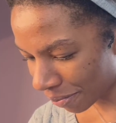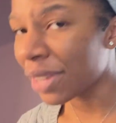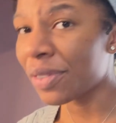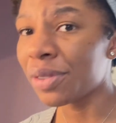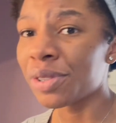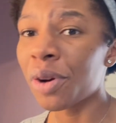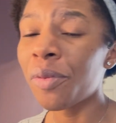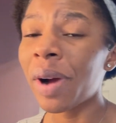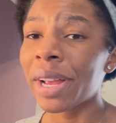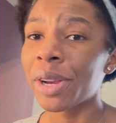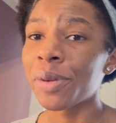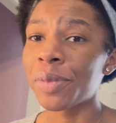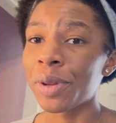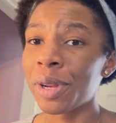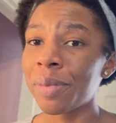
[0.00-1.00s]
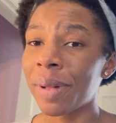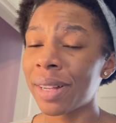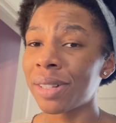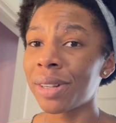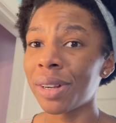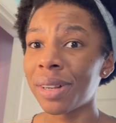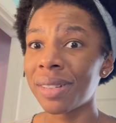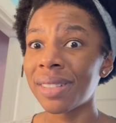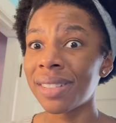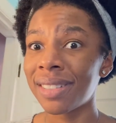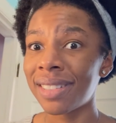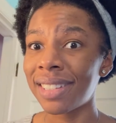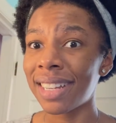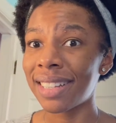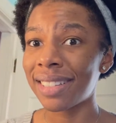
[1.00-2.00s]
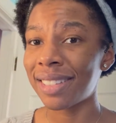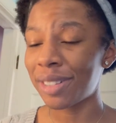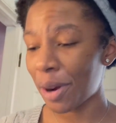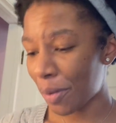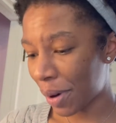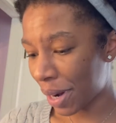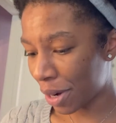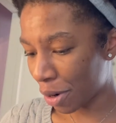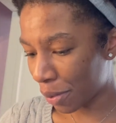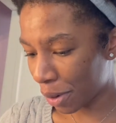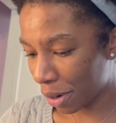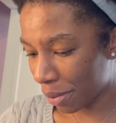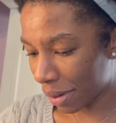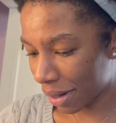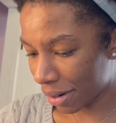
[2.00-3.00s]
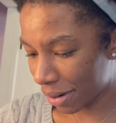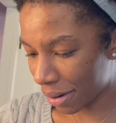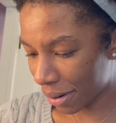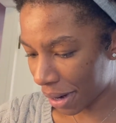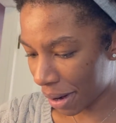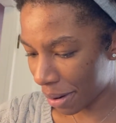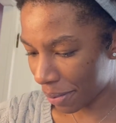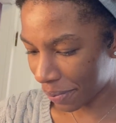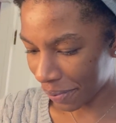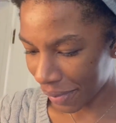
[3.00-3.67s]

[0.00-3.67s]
If you don't wet your beauty blender, sis, start wetting your beauty blender, okay?